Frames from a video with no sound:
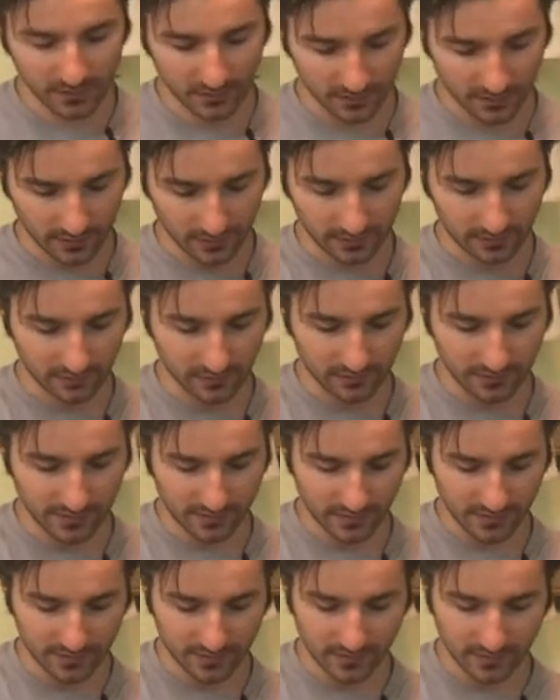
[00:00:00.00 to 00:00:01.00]
and
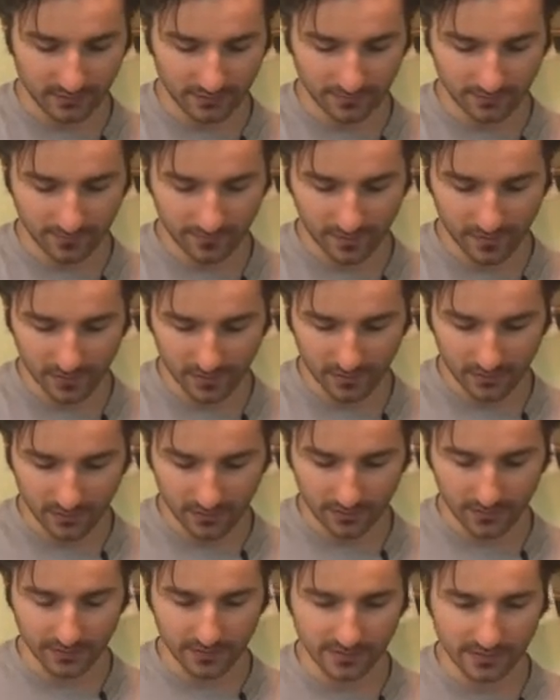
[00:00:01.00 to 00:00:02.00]
loosen this up,
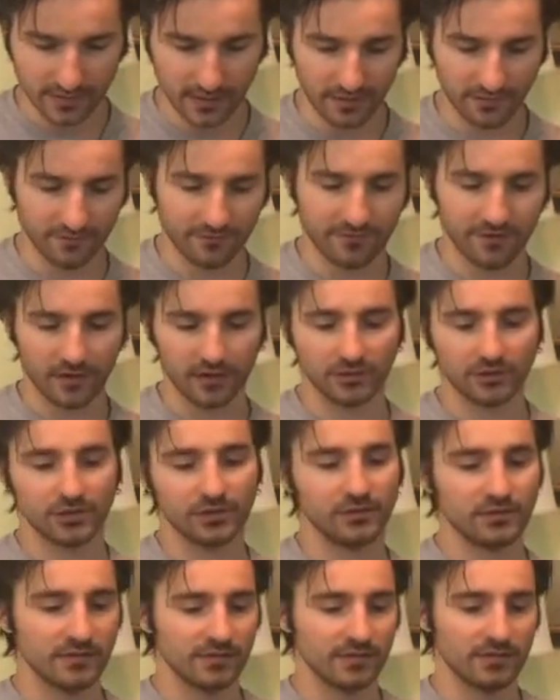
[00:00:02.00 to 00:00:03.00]
this then
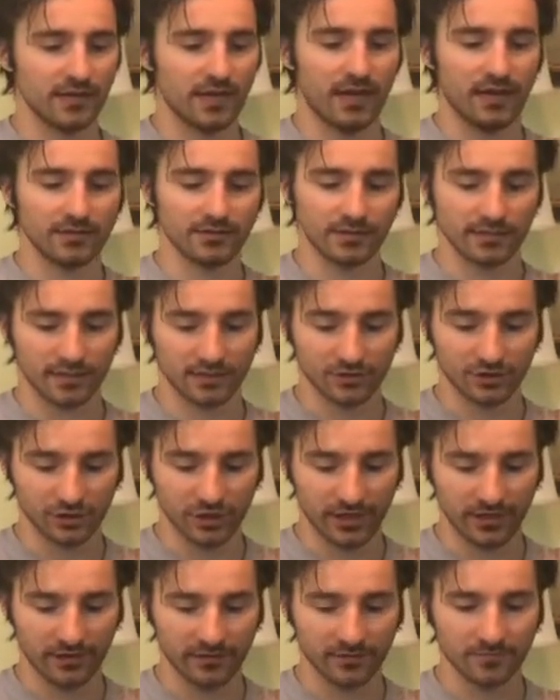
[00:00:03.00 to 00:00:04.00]
functions as like a
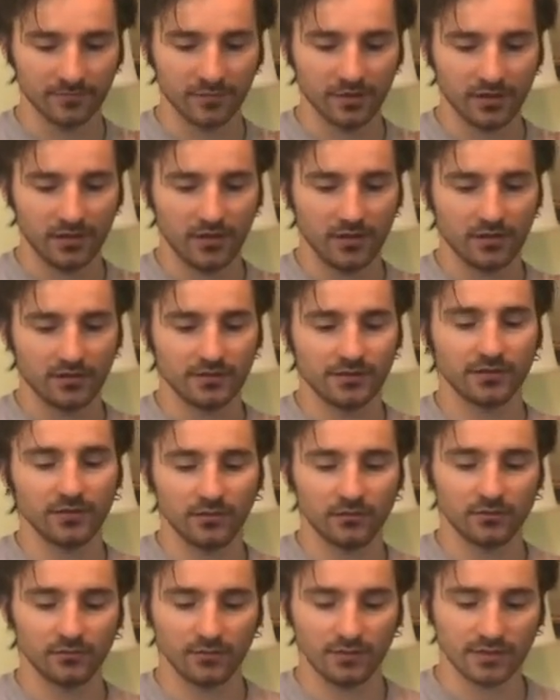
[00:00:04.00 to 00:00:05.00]
chair.
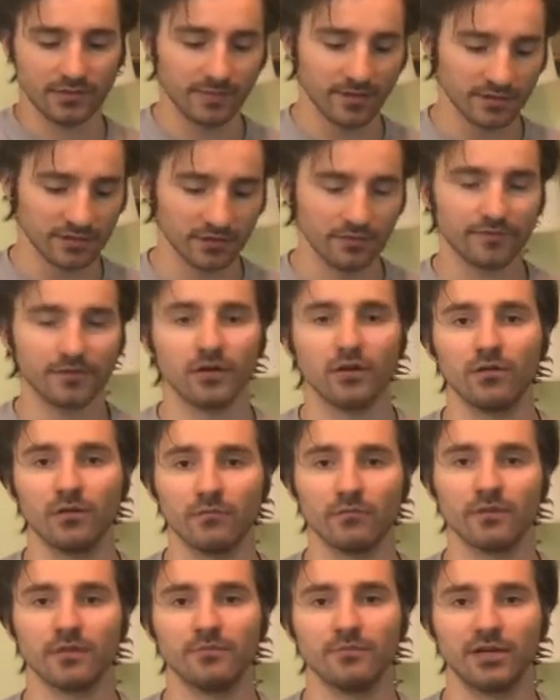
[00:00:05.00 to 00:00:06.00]
So especially if you're
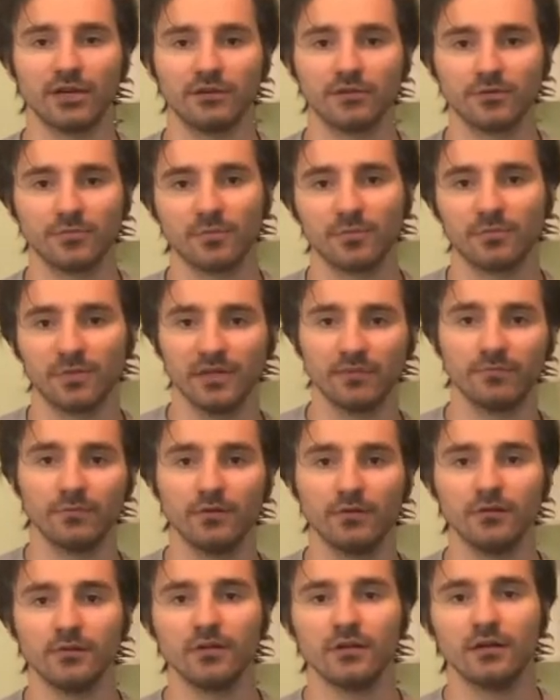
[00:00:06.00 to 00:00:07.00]
going with a big group of
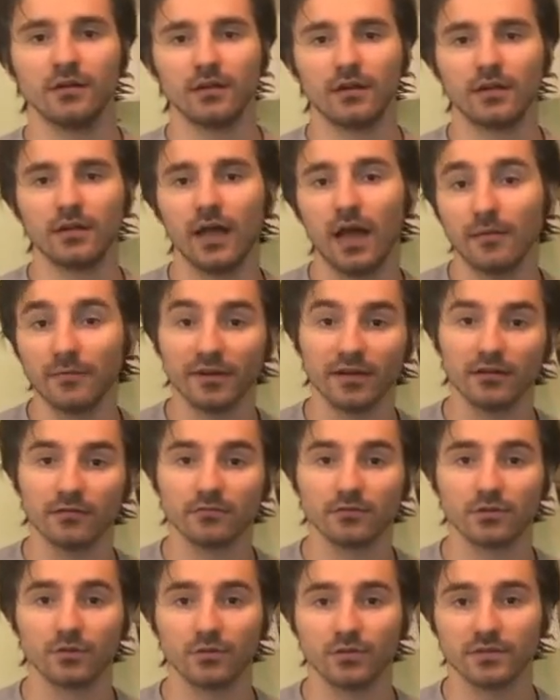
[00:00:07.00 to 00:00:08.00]
people, climbing
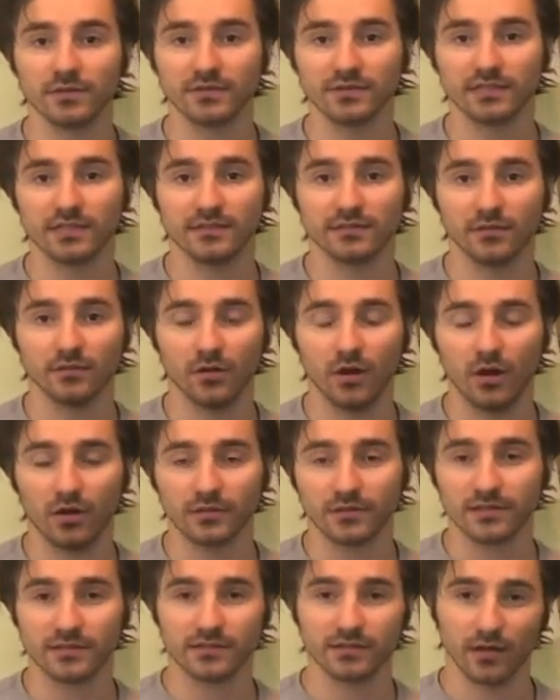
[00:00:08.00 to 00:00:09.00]
outdoors is a
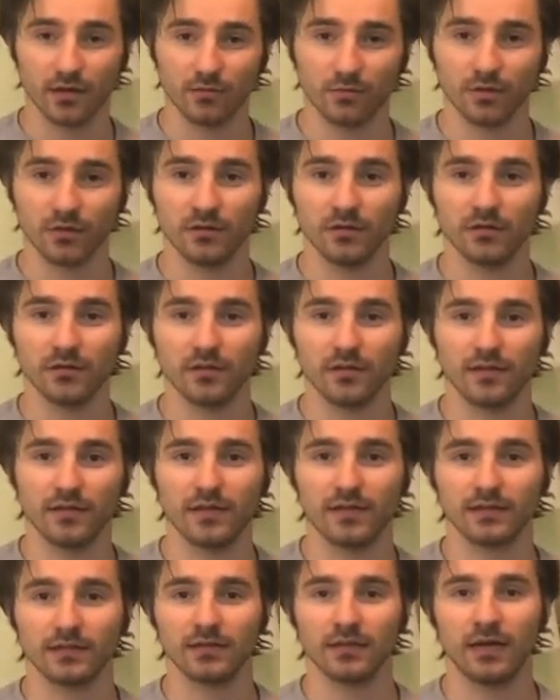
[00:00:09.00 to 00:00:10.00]
lot slower
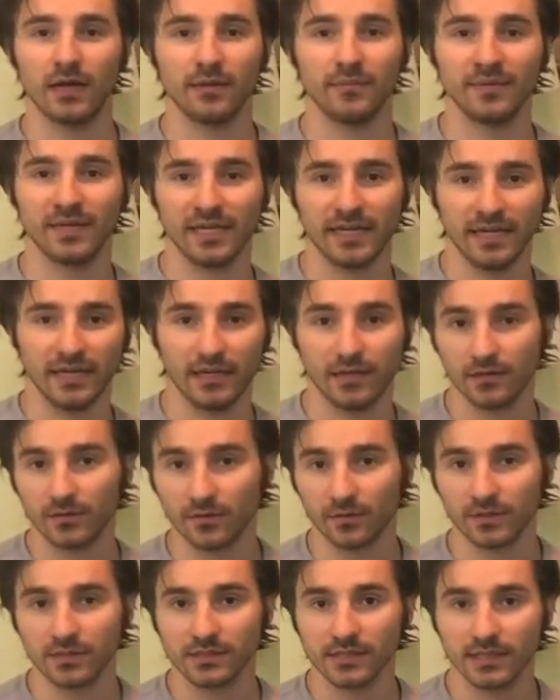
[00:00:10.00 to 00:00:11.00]
than climbing
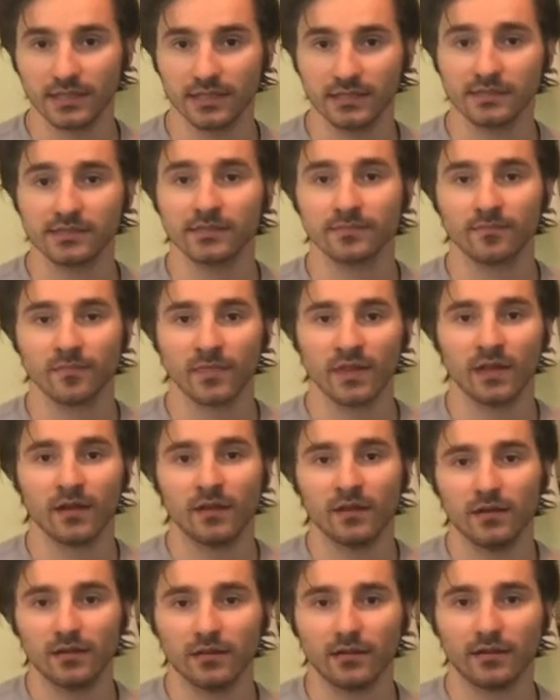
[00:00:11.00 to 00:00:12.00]
indoors is.
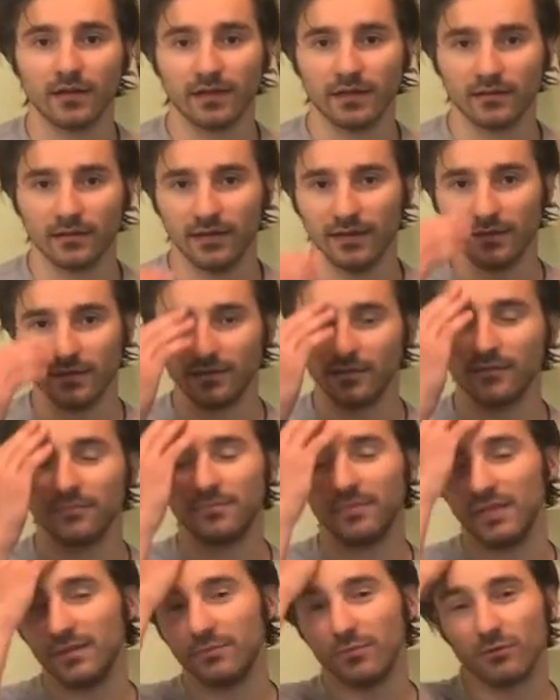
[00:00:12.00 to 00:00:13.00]
Like
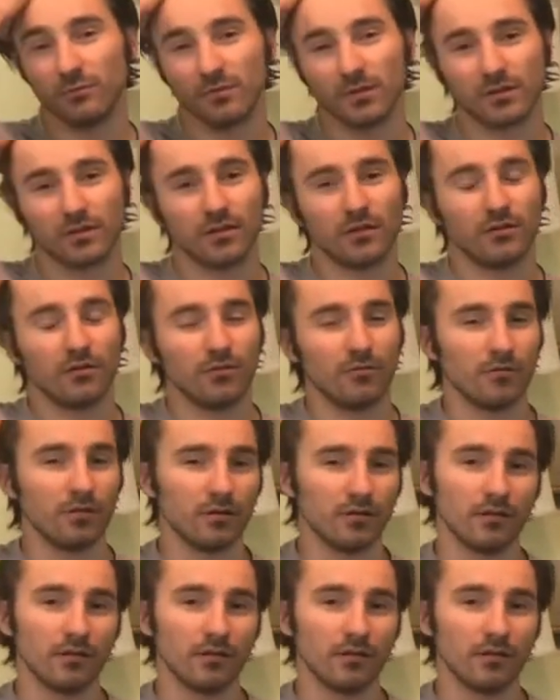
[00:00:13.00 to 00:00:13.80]
people will go,